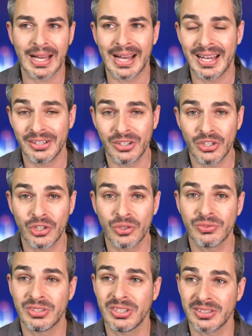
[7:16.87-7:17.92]
I don't know.
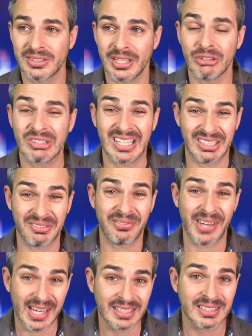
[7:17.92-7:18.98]
Does sound kind of
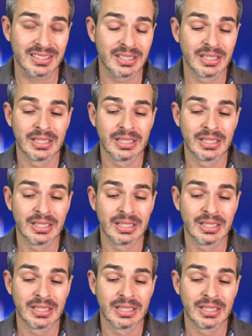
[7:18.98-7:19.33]
fast.